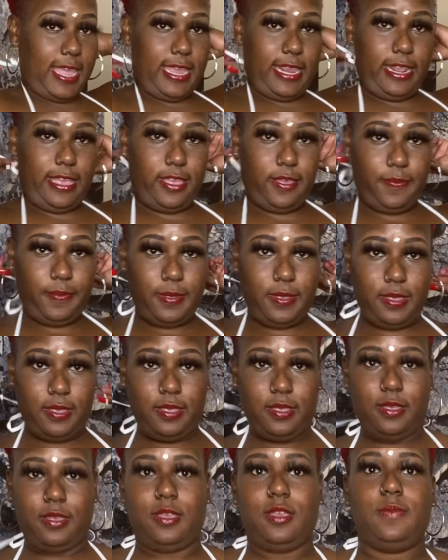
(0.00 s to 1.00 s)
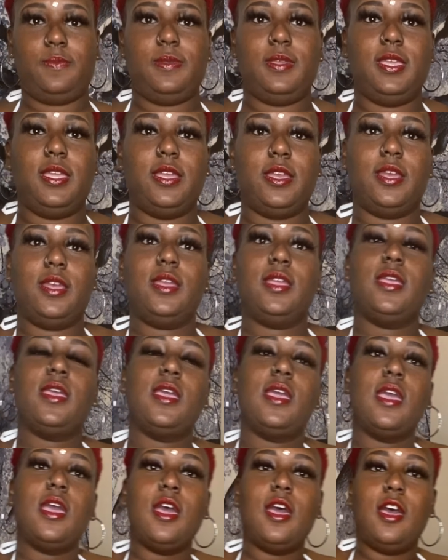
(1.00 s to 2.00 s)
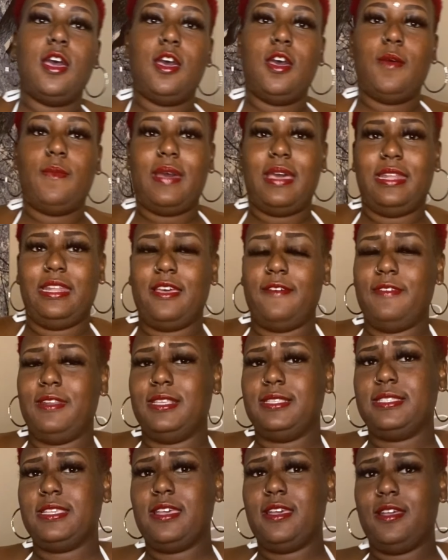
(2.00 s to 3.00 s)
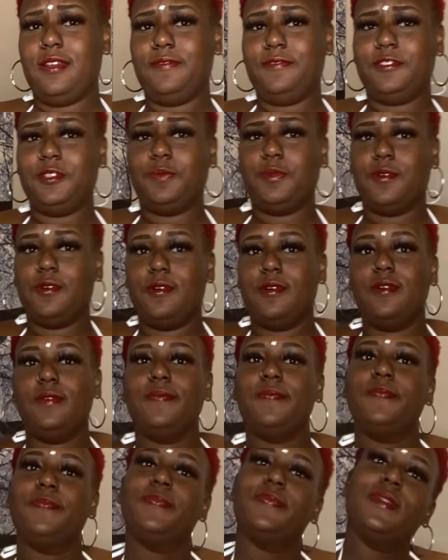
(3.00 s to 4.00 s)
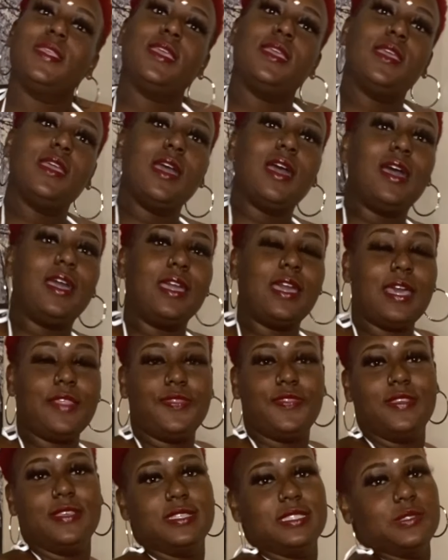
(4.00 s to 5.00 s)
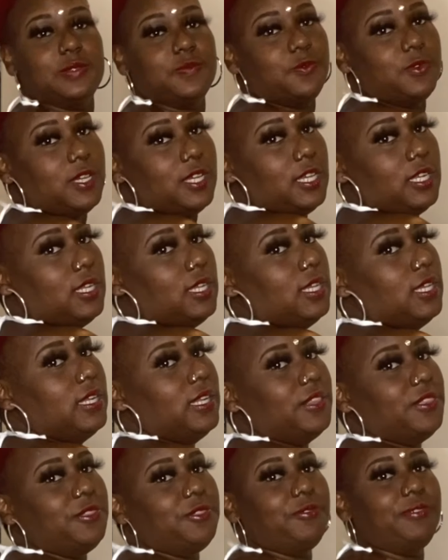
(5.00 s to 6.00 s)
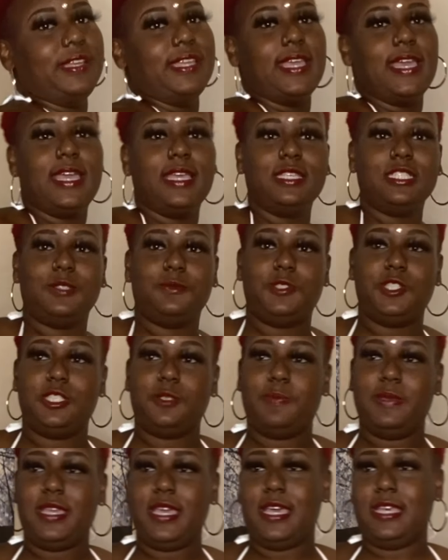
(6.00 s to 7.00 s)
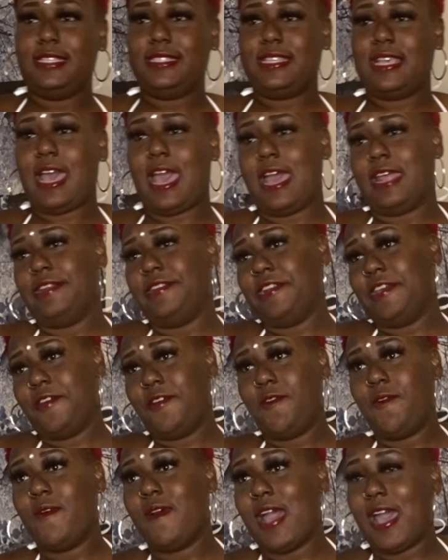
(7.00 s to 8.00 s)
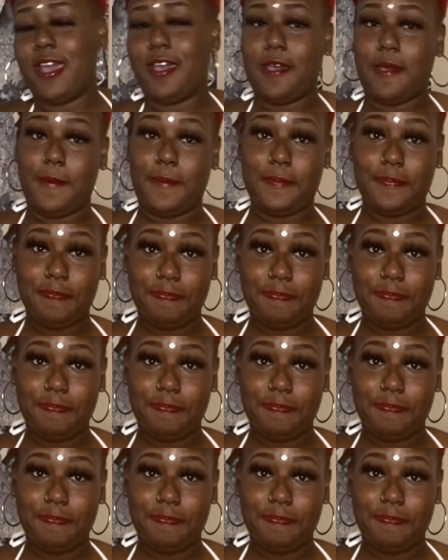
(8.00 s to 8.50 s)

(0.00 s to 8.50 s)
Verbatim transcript: it up, up here. Um, I love it, it's comfortable. I got this one and a 3X just because I know um,